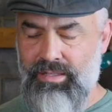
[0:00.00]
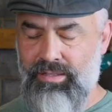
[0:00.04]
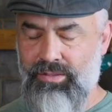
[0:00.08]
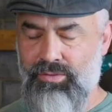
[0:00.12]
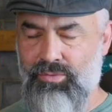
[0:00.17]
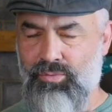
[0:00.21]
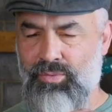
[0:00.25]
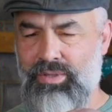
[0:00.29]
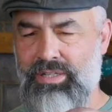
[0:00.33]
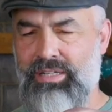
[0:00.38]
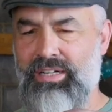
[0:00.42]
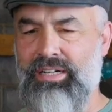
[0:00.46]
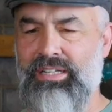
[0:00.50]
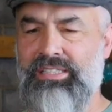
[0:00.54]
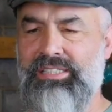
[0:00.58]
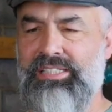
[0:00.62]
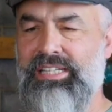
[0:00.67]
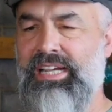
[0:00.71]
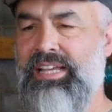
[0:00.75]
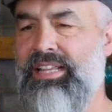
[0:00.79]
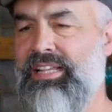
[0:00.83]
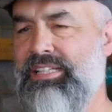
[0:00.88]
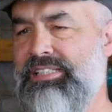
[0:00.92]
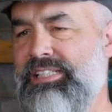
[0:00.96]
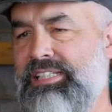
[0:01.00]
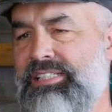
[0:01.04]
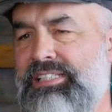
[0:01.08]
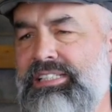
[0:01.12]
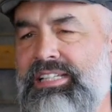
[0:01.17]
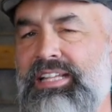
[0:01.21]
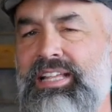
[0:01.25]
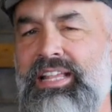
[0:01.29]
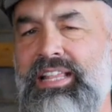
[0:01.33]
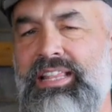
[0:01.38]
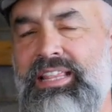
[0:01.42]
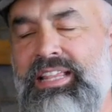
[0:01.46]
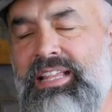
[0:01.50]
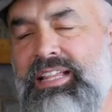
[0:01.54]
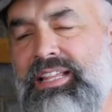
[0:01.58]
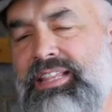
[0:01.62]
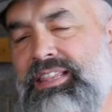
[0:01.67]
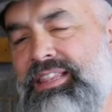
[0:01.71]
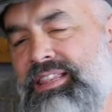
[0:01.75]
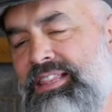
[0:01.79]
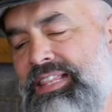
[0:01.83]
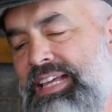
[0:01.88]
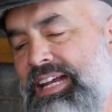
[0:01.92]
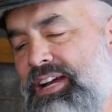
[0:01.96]
we're going to say this is the
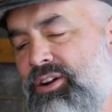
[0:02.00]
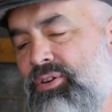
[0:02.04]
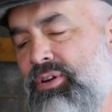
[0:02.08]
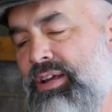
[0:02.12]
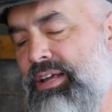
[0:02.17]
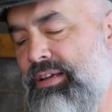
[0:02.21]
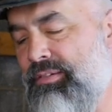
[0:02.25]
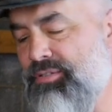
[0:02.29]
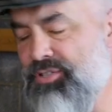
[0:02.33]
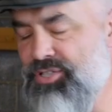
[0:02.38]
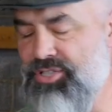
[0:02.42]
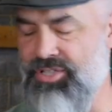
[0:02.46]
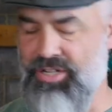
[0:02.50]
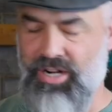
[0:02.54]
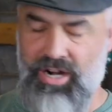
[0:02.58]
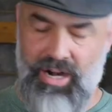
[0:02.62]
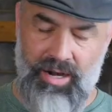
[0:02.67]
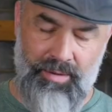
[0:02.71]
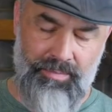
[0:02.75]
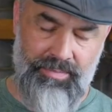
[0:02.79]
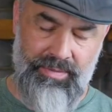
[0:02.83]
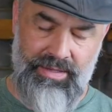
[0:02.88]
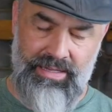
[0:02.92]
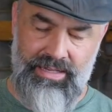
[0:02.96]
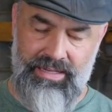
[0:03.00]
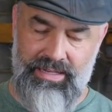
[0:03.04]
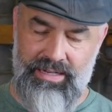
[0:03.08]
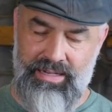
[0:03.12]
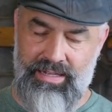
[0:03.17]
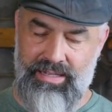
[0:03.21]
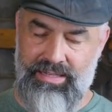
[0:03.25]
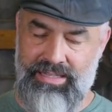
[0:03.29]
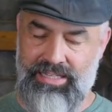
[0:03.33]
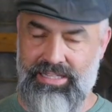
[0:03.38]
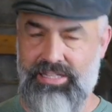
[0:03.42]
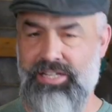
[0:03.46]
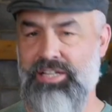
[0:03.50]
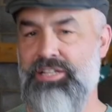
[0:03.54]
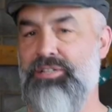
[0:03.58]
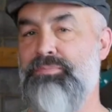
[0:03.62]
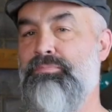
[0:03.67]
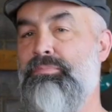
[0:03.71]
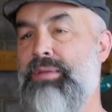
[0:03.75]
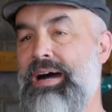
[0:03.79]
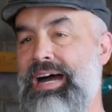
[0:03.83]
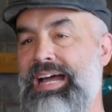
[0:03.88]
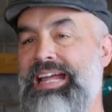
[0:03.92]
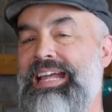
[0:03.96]
theory of sharp, and this is
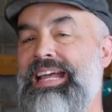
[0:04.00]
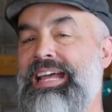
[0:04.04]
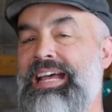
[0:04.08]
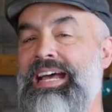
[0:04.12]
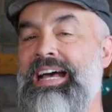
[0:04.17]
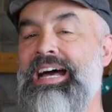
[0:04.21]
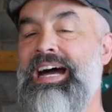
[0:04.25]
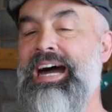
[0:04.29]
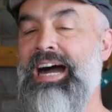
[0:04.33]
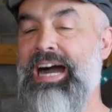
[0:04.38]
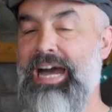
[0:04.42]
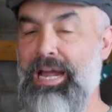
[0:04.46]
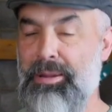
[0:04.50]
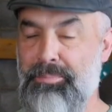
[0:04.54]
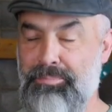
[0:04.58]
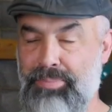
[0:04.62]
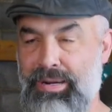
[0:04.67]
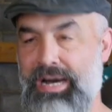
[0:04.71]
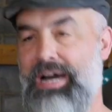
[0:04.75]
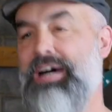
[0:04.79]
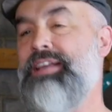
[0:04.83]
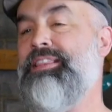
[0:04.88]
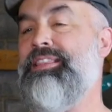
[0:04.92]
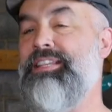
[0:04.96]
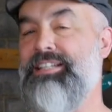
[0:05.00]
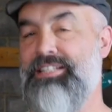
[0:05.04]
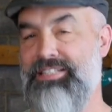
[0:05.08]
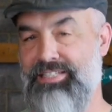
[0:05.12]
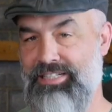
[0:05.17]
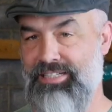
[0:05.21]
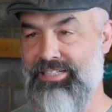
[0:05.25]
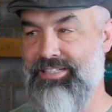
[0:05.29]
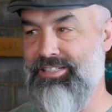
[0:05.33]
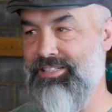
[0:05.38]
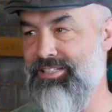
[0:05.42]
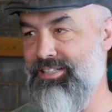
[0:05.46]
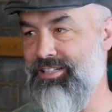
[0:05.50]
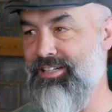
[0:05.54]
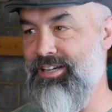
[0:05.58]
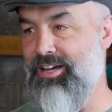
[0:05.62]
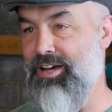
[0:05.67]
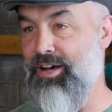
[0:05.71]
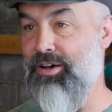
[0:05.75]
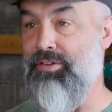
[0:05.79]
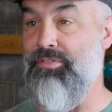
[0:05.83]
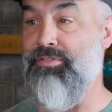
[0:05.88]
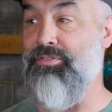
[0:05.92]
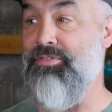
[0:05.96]
my hypothesis
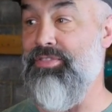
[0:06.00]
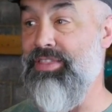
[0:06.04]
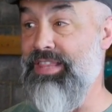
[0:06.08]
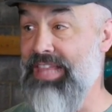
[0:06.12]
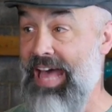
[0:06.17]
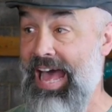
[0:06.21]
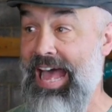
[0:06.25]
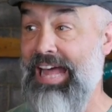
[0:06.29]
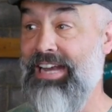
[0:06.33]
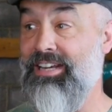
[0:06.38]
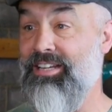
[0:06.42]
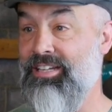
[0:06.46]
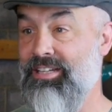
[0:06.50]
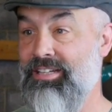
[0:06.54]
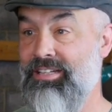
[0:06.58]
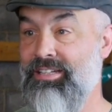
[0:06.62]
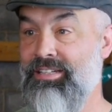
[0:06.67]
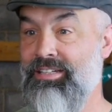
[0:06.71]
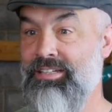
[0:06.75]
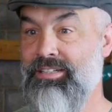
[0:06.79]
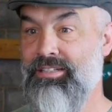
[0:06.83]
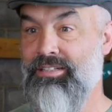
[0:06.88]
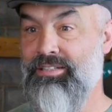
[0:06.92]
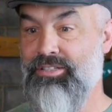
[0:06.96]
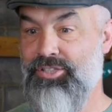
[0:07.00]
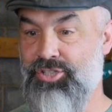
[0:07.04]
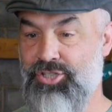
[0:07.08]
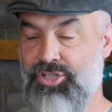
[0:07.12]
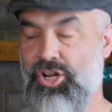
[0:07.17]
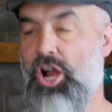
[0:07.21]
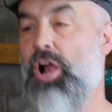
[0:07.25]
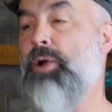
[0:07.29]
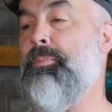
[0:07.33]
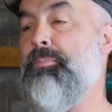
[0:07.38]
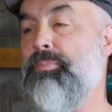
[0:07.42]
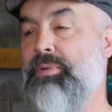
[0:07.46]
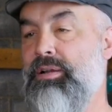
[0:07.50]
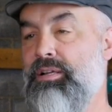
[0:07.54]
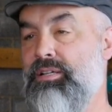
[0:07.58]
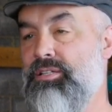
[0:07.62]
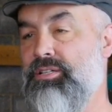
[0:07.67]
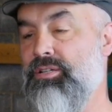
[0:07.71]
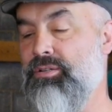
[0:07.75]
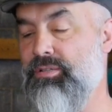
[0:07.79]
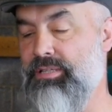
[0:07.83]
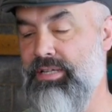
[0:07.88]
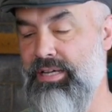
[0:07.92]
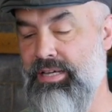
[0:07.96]
of that
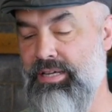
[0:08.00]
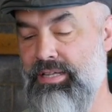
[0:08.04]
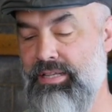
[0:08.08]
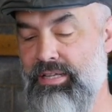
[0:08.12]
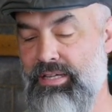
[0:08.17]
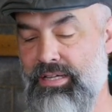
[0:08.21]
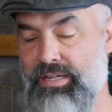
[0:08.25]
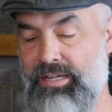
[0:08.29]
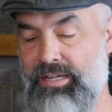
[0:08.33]
sharpness, okay?